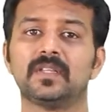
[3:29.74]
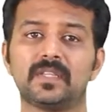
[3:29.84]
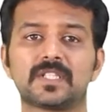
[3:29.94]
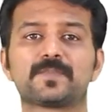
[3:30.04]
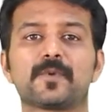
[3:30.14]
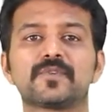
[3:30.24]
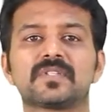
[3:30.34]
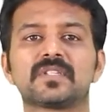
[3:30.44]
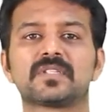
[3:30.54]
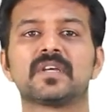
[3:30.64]
This
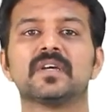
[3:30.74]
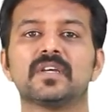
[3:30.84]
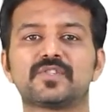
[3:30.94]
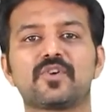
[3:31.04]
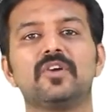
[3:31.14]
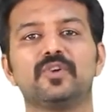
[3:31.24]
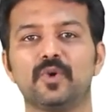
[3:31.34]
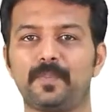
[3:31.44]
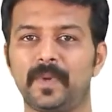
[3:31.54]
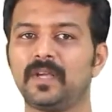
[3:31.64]
process is called
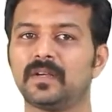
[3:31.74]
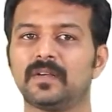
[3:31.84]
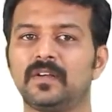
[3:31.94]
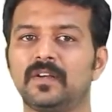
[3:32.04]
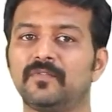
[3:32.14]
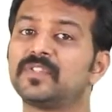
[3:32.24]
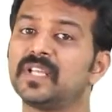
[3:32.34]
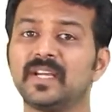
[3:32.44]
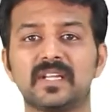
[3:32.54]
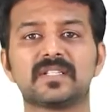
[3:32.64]
doping, which
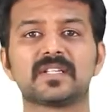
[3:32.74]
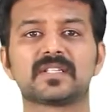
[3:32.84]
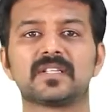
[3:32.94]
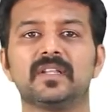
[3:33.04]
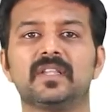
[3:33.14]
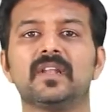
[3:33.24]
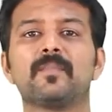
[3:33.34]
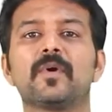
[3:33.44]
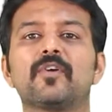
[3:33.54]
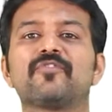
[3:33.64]
increases the
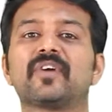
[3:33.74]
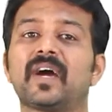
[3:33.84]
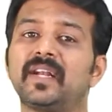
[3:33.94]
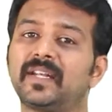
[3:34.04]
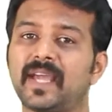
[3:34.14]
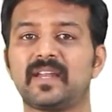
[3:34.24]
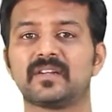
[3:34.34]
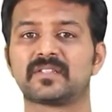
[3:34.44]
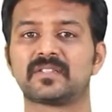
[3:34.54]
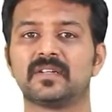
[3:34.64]
number of current
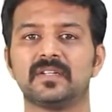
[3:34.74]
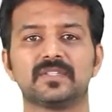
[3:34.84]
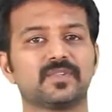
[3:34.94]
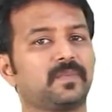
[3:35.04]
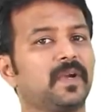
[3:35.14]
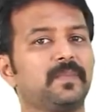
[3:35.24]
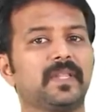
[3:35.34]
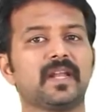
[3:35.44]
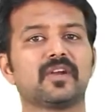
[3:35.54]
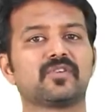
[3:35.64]
carriers. So, it might be
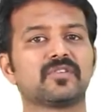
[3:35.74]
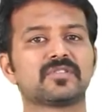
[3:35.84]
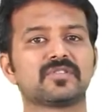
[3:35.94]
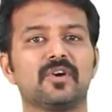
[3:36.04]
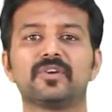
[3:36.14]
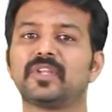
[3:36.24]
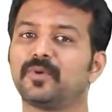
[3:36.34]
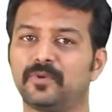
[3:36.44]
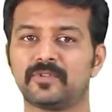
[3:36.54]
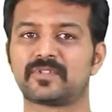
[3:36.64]
the electrons or the
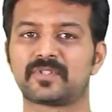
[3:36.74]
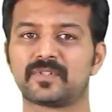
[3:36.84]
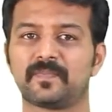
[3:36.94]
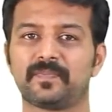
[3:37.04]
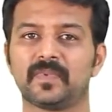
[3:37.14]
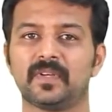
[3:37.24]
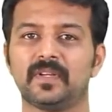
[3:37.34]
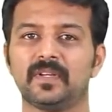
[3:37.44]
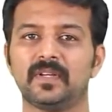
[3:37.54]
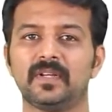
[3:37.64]
holes.
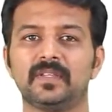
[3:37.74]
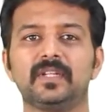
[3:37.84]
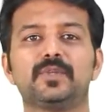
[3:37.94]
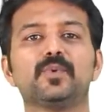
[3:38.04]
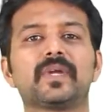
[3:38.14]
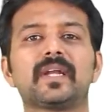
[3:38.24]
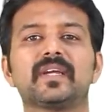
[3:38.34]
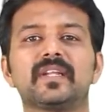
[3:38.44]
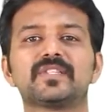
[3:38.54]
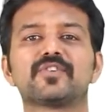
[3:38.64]
The 2
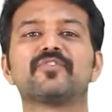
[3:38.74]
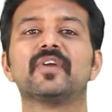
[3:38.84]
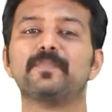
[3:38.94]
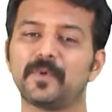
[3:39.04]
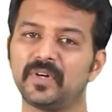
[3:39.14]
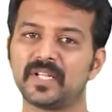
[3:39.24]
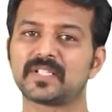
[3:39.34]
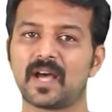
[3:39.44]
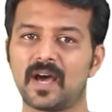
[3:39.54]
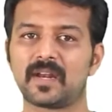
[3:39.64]
categories of
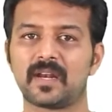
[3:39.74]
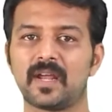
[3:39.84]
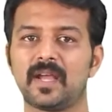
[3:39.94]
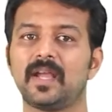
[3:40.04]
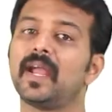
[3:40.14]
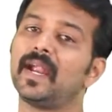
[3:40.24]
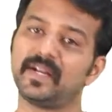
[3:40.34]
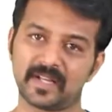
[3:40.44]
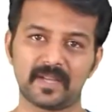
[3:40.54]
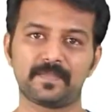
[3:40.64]
impurities are
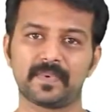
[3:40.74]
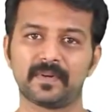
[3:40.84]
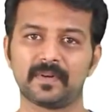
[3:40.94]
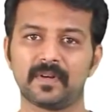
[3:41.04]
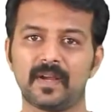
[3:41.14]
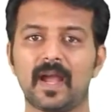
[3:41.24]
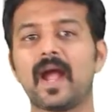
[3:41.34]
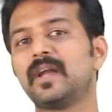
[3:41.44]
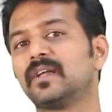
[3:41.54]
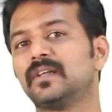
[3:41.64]
N-type
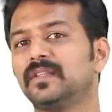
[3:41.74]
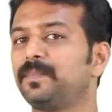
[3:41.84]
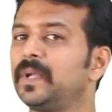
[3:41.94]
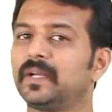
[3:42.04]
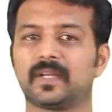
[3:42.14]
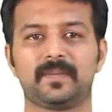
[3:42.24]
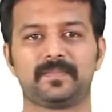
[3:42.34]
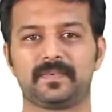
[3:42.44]
and the P-type.